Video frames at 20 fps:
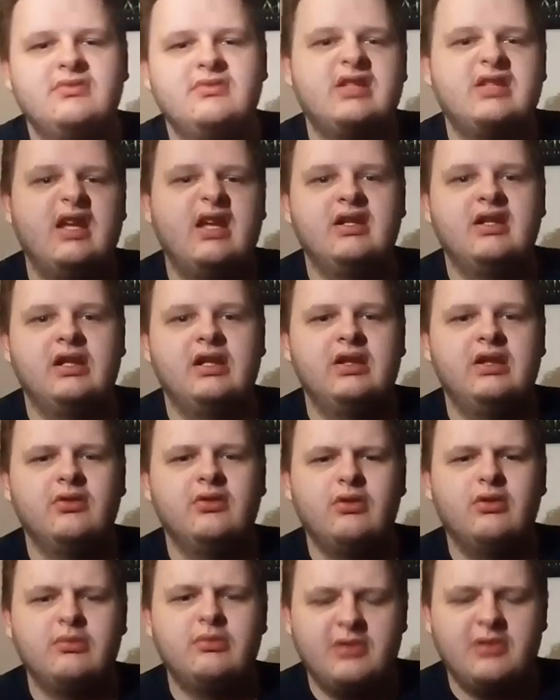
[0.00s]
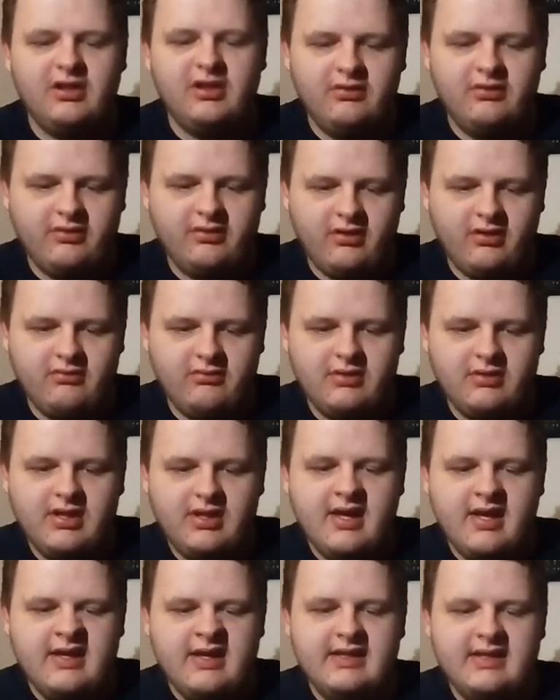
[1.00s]
technically Autobot logo,
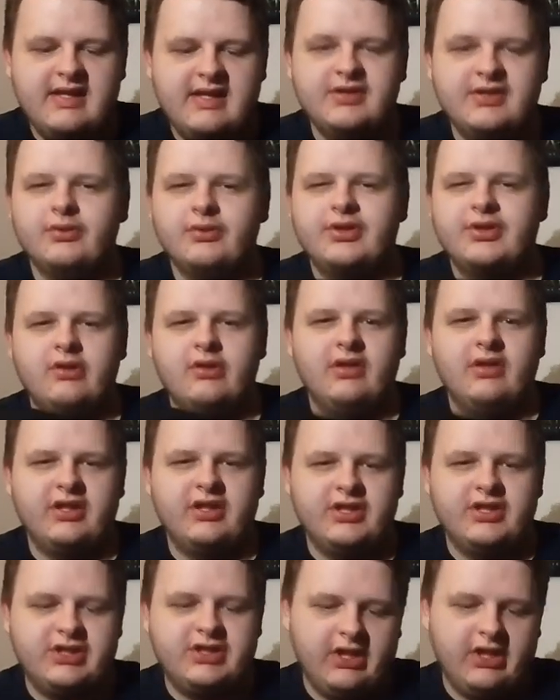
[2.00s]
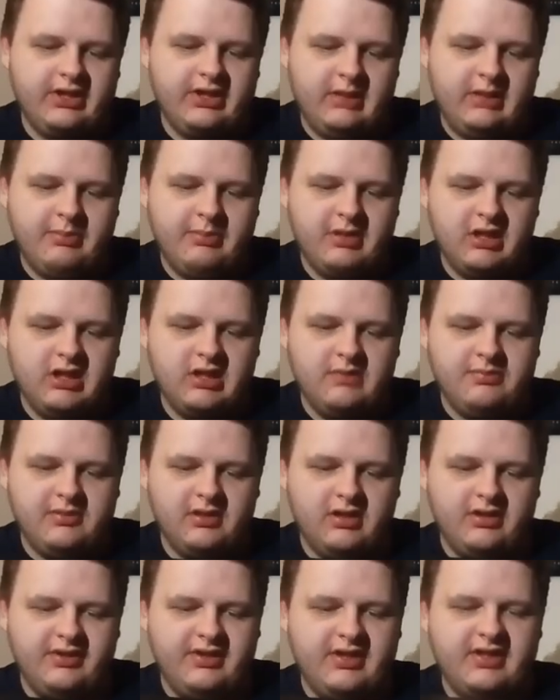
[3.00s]
is also like a shiny purple
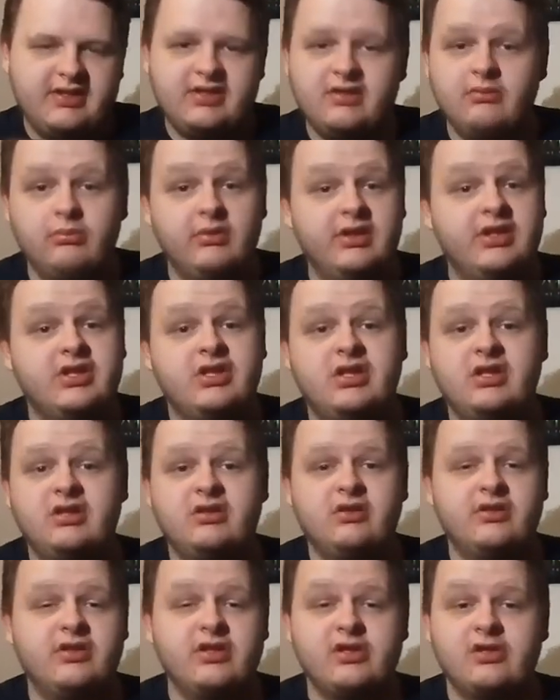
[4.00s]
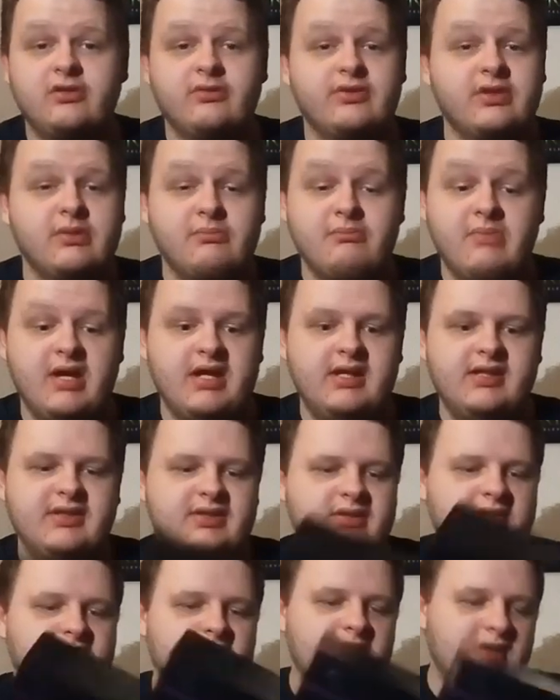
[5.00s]
on this, which just looks
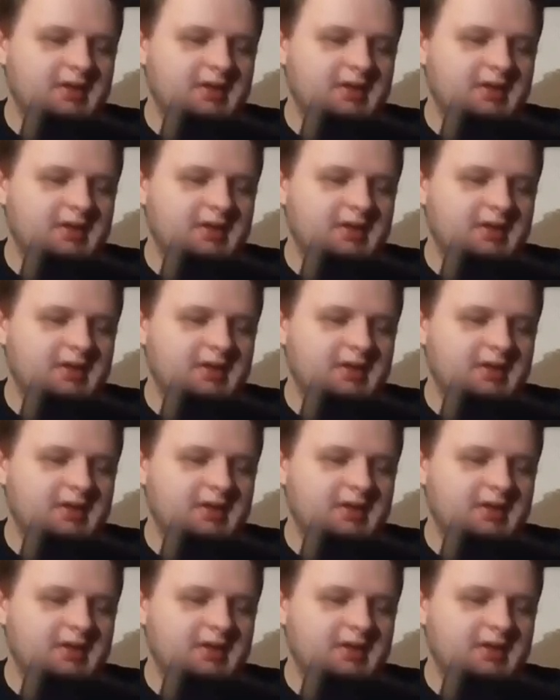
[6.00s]
amazing.